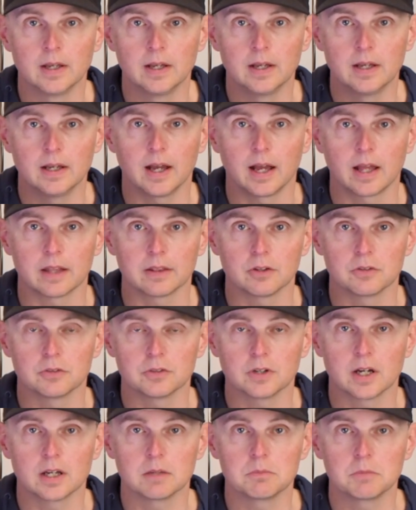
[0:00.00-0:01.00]
and the
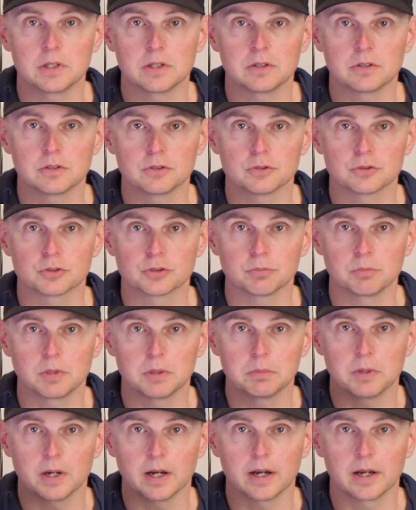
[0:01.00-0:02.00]
diameter you should
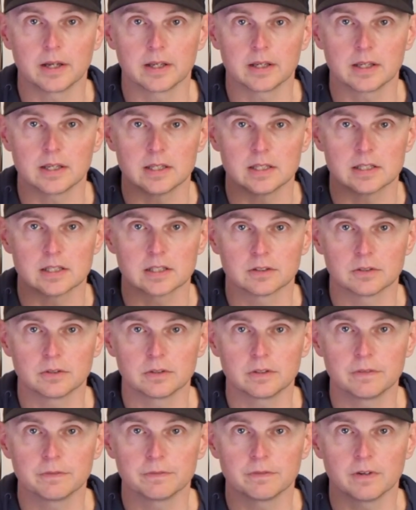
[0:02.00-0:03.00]
be buying is
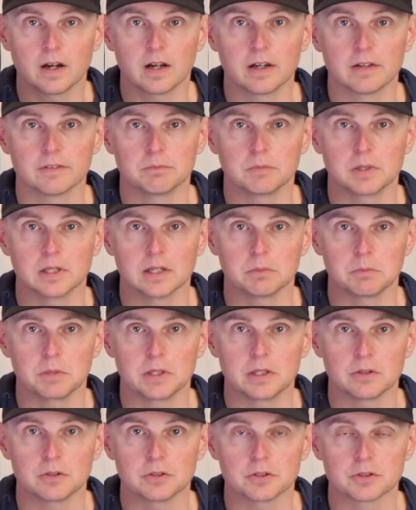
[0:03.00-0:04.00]
35
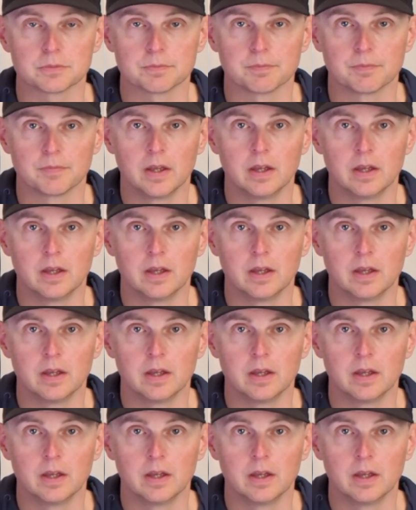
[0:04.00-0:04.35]
millimeters.